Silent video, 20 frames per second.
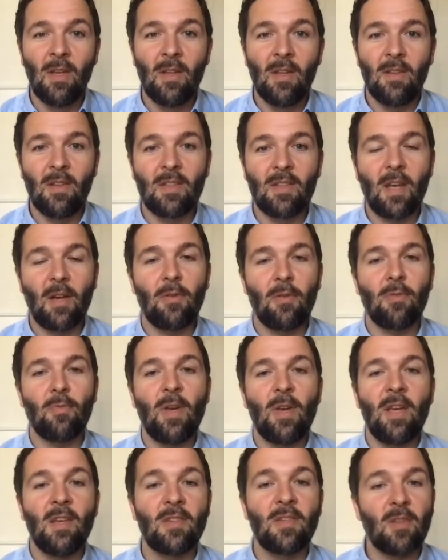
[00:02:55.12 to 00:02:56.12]
there's kind of
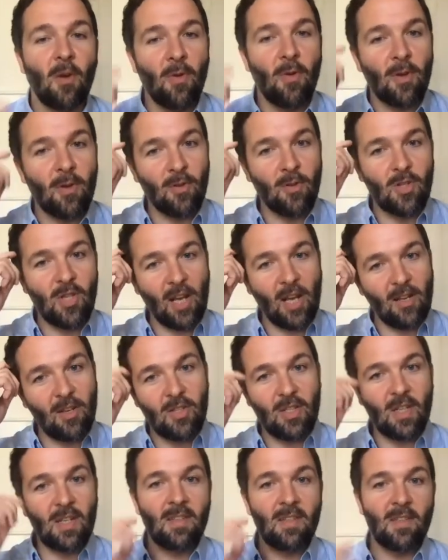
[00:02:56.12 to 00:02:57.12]
3 historical
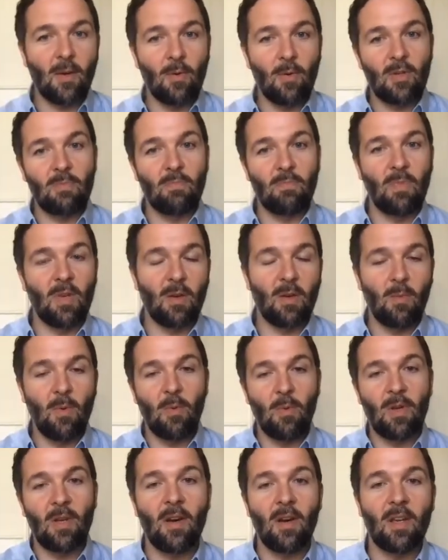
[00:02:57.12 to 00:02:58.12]
challenges. We
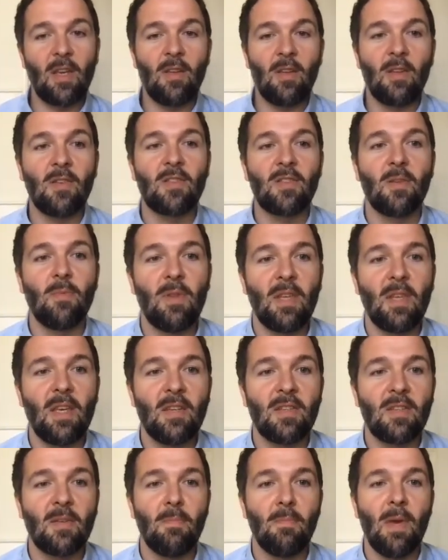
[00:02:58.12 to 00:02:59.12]
would argue that some of
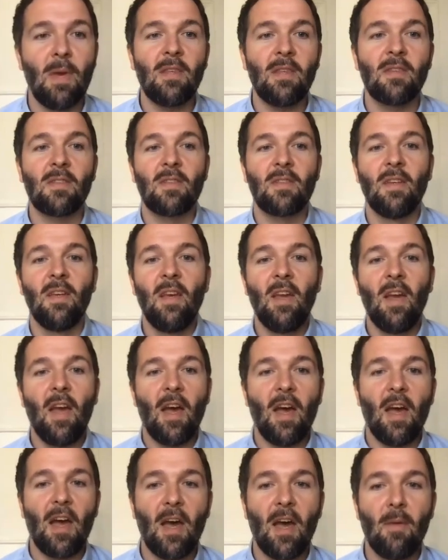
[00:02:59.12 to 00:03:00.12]
these are myths.
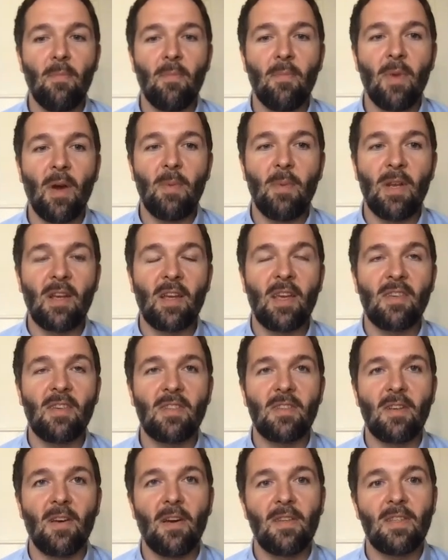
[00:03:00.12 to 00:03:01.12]
I guess
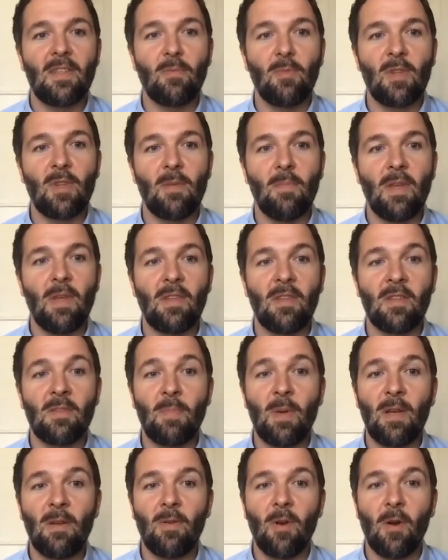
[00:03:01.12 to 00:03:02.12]
starting with the myth, there's
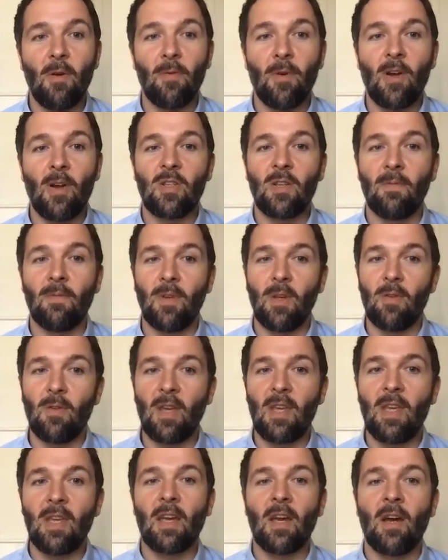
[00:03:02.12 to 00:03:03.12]
been an overarching view
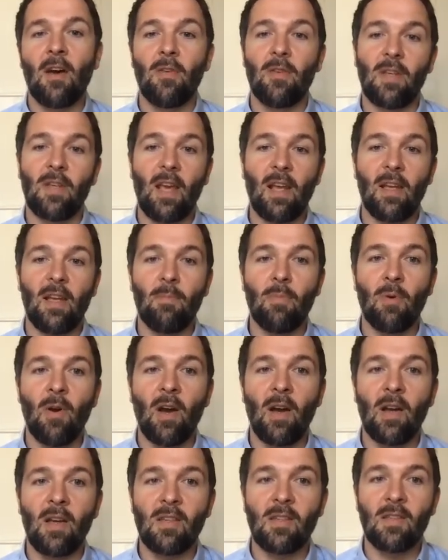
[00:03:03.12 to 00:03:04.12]
that you can't daily
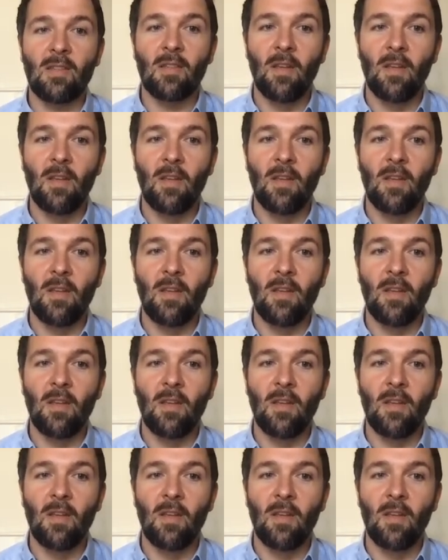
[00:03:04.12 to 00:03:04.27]
price.